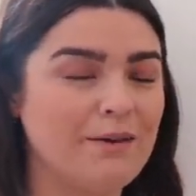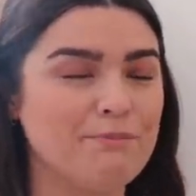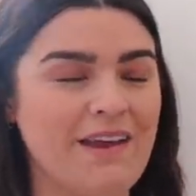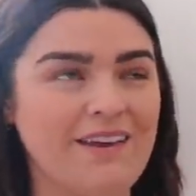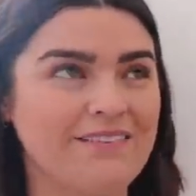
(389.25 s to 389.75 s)
that
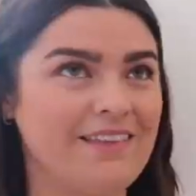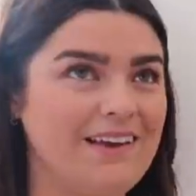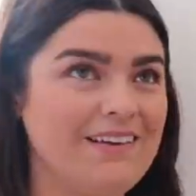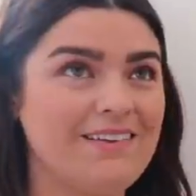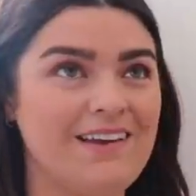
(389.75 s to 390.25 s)
makes
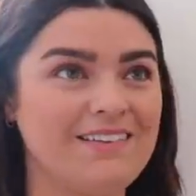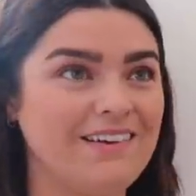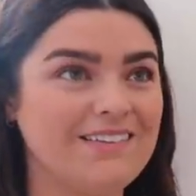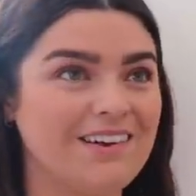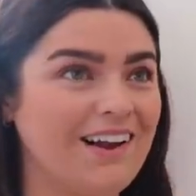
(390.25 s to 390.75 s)
things
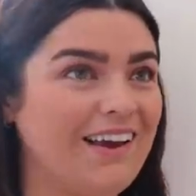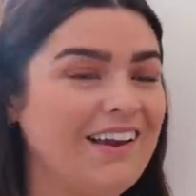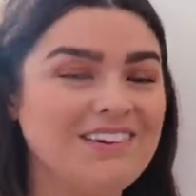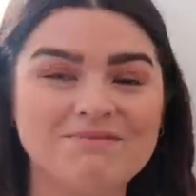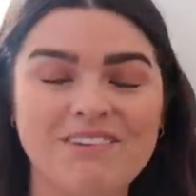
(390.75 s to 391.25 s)
easier to
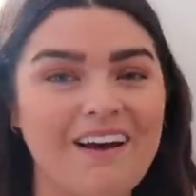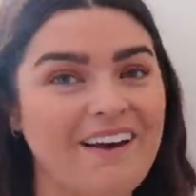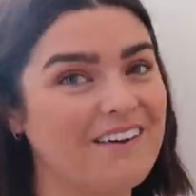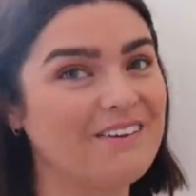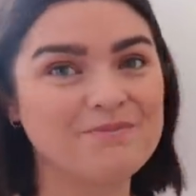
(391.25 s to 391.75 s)
clean.
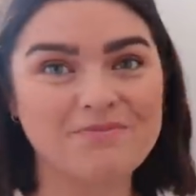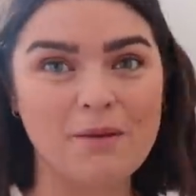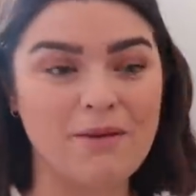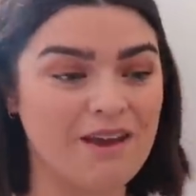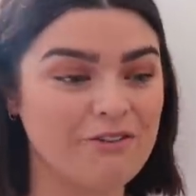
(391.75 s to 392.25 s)
Like,
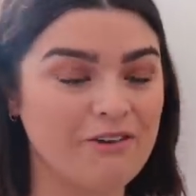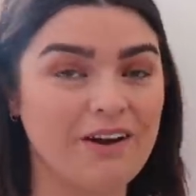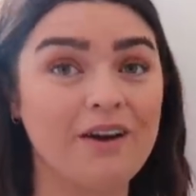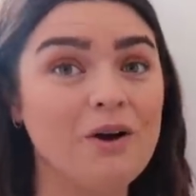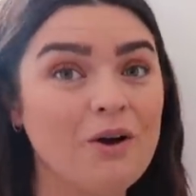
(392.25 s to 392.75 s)
I'm here for
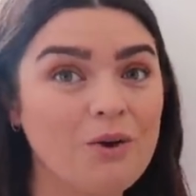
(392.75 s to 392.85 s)
it.